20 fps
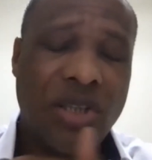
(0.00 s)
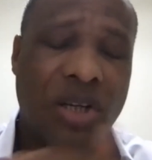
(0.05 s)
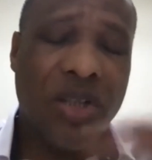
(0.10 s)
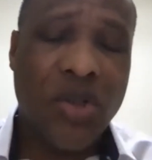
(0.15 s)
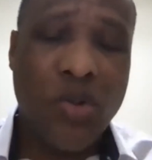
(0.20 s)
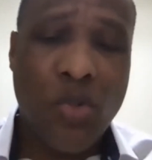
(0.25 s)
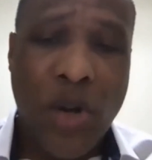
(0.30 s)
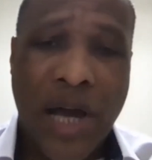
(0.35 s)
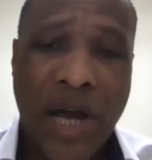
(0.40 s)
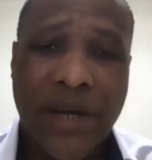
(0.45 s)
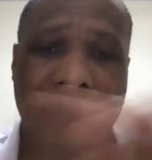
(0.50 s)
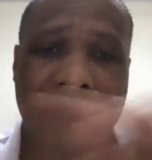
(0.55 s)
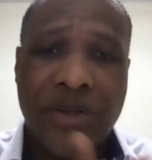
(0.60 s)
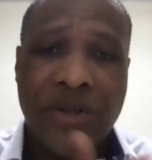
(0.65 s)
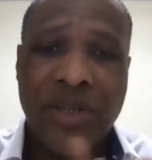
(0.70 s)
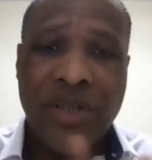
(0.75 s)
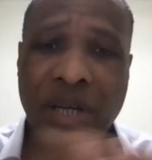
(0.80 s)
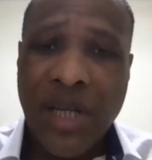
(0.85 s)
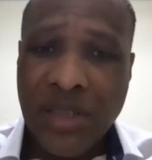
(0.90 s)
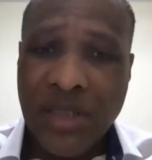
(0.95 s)
all the
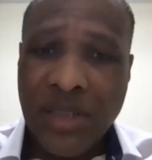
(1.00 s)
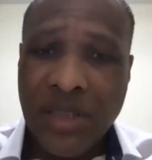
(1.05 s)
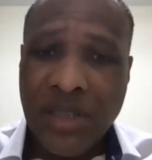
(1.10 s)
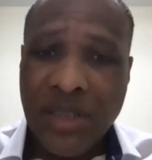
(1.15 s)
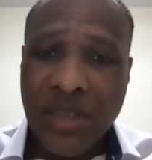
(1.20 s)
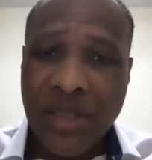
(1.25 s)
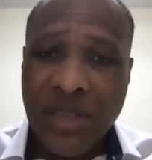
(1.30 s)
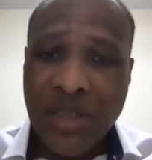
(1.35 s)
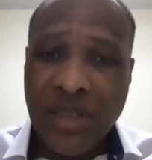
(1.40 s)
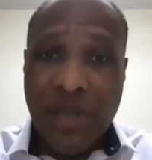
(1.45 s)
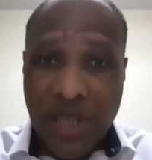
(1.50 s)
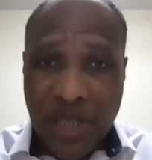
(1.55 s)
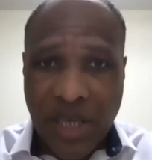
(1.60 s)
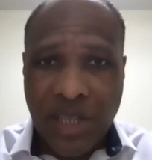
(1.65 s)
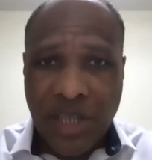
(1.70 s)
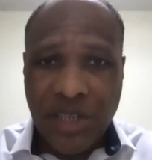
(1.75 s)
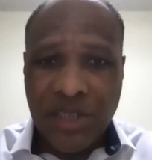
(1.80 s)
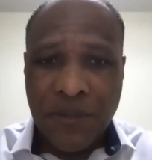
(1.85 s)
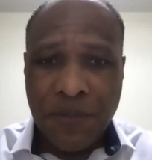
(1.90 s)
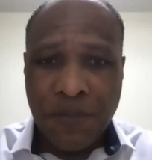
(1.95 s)
wired
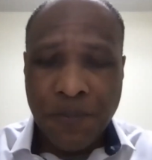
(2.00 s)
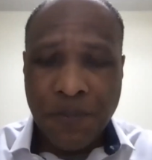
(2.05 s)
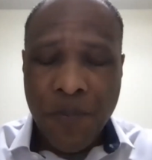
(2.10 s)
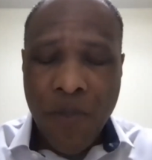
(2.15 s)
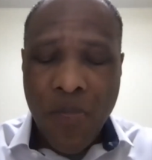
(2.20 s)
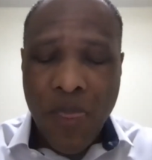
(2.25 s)
telecommunication.